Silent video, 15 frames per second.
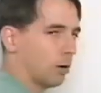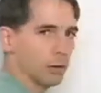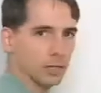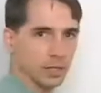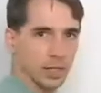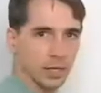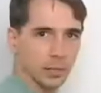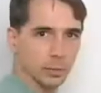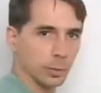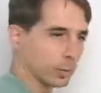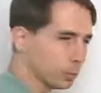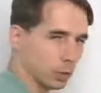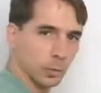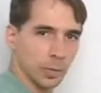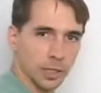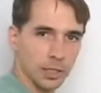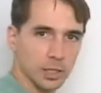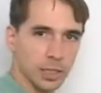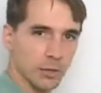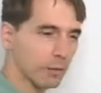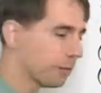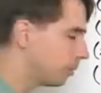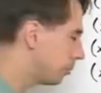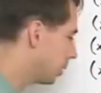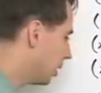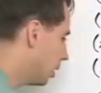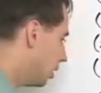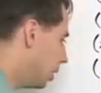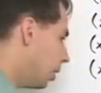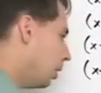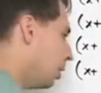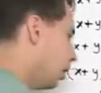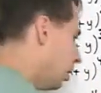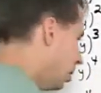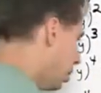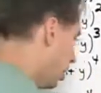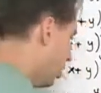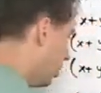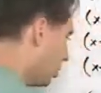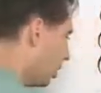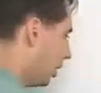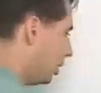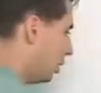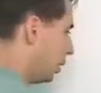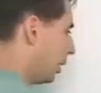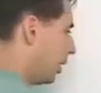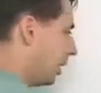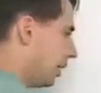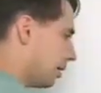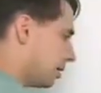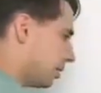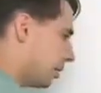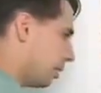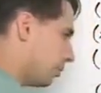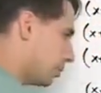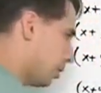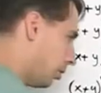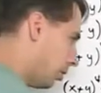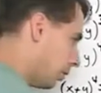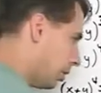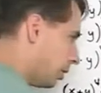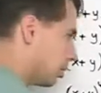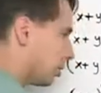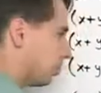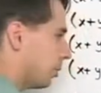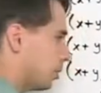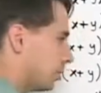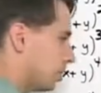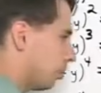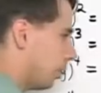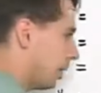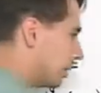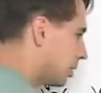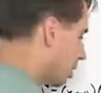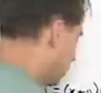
all this algebra. Wouldn't it be nice to have a formula? Okay, now I got x times all this plus y